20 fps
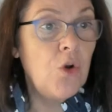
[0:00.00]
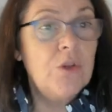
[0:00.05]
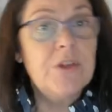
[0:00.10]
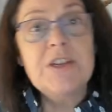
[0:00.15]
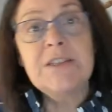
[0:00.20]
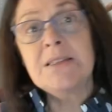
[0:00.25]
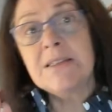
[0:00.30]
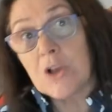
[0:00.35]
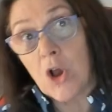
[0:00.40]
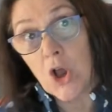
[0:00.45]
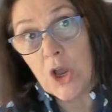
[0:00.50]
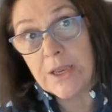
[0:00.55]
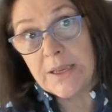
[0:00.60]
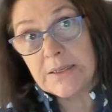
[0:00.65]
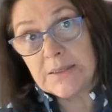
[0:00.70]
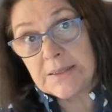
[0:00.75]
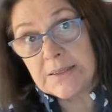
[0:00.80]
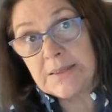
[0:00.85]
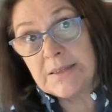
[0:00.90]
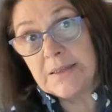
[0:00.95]
the
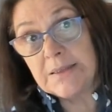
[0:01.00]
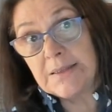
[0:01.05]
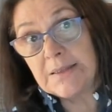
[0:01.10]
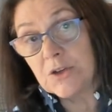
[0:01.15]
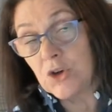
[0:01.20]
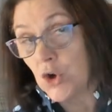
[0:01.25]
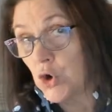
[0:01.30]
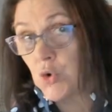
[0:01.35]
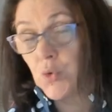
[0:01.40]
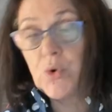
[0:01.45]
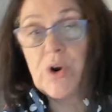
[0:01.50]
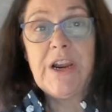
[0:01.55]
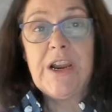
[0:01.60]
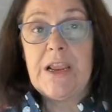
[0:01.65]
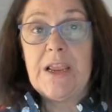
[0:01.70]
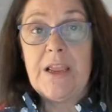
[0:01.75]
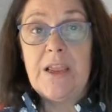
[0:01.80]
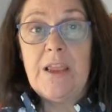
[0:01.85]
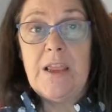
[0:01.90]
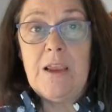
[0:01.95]
sciences
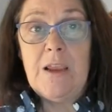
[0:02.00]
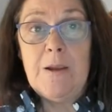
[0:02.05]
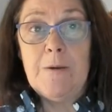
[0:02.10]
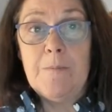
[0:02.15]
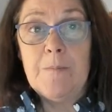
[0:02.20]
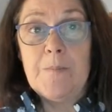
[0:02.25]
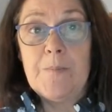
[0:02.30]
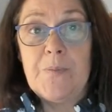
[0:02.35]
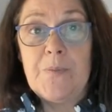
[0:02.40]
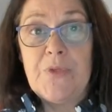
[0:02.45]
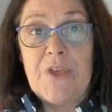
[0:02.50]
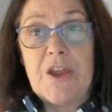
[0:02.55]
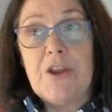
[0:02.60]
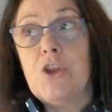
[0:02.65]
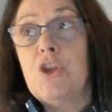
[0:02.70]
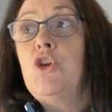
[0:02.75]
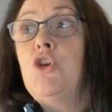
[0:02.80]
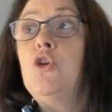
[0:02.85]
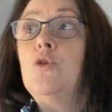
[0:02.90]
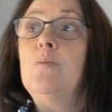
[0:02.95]
agree
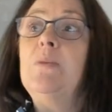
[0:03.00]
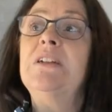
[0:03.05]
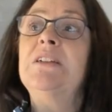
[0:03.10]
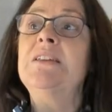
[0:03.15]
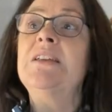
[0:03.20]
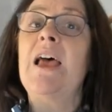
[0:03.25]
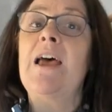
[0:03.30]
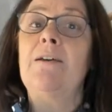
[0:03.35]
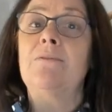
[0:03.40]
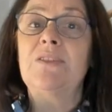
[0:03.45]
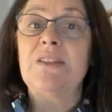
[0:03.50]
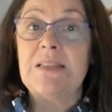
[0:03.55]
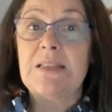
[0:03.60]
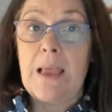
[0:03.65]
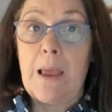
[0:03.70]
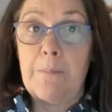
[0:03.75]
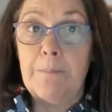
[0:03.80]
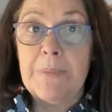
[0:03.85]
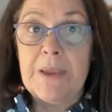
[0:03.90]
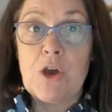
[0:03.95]
that humans have
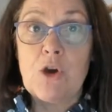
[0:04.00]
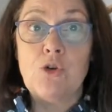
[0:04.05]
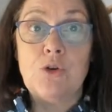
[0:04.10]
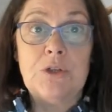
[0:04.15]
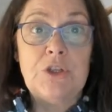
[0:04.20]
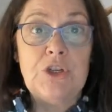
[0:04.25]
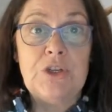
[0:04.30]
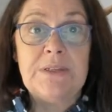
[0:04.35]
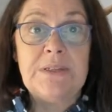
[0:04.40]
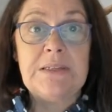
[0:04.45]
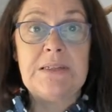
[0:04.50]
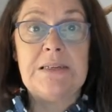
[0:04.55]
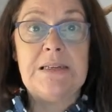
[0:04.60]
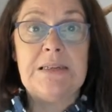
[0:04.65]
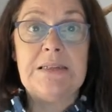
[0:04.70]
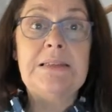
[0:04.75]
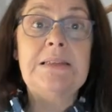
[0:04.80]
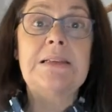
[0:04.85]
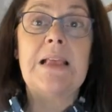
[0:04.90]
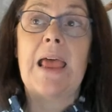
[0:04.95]

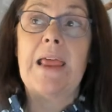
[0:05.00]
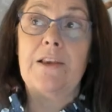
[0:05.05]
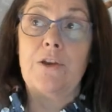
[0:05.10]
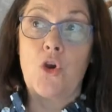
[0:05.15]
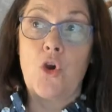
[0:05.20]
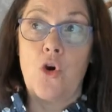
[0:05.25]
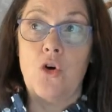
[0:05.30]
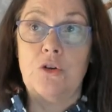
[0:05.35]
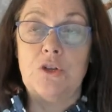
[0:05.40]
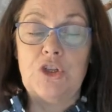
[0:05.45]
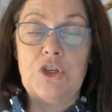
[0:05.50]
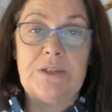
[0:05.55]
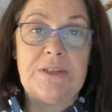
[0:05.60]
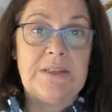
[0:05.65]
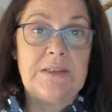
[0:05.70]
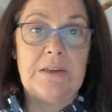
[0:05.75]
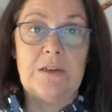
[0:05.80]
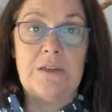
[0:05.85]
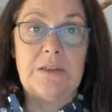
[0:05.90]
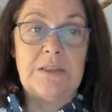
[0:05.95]
subconsciousness and
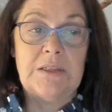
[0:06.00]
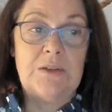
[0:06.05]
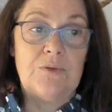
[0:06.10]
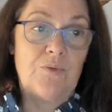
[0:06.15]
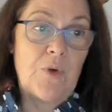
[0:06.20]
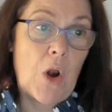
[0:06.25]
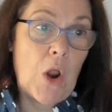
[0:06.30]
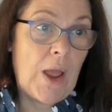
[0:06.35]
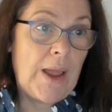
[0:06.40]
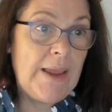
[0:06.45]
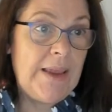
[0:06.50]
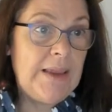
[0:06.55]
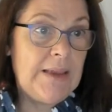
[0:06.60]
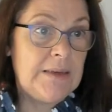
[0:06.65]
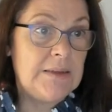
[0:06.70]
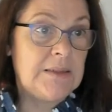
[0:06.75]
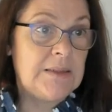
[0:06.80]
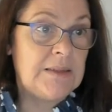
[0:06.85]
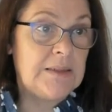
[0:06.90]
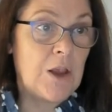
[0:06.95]
consciousness,
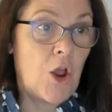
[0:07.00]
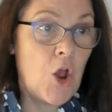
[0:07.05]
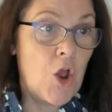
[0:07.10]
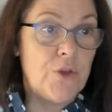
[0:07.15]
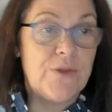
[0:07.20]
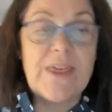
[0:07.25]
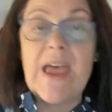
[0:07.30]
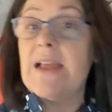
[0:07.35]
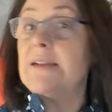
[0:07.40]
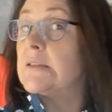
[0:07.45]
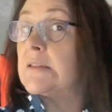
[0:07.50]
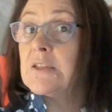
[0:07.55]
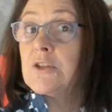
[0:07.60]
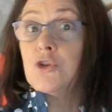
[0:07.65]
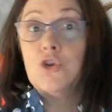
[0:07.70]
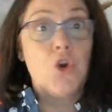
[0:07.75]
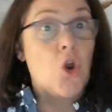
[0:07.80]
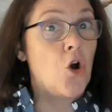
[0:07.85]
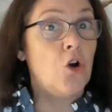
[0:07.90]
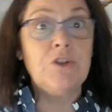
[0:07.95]
right? So that's
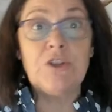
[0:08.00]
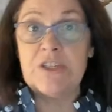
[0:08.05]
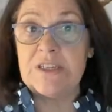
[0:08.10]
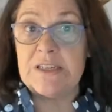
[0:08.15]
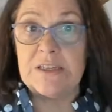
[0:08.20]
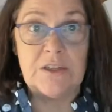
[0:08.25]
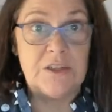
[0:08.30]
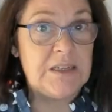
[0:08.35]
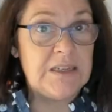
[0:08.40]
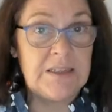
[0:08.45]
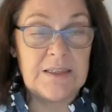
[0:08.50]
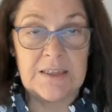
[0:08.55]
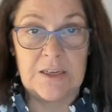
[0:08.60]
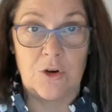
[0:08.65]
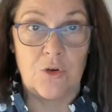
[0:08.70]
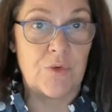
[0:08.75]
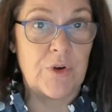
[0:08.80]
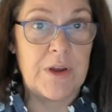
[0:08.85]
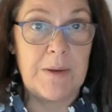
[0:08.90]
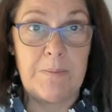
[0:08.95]
not in
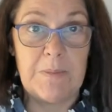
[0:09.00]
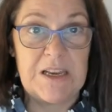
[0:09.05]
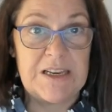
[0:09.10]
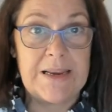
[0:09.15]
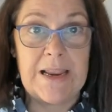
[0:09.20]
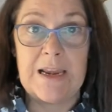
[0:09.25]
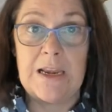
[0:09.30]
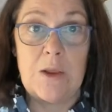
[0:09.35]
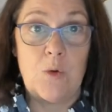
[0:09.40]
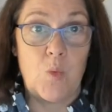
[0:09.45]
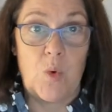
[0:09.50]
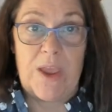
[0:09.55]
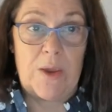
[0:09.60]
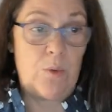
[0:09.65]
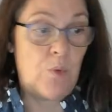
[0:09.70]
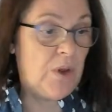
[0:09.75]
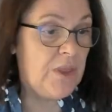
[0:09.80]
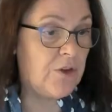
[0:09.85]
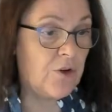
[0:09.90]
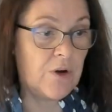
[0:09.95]
disagreement
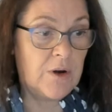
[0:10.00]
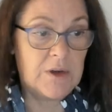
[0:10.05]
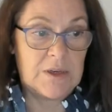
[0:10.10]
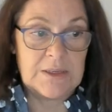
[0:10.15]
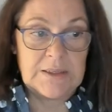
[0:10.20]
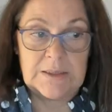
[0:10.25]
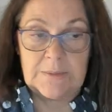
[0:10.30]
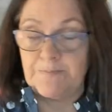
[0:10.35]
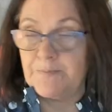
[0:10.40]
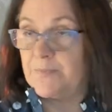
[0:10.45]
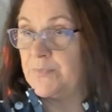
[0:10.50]
anywhere, whether it's,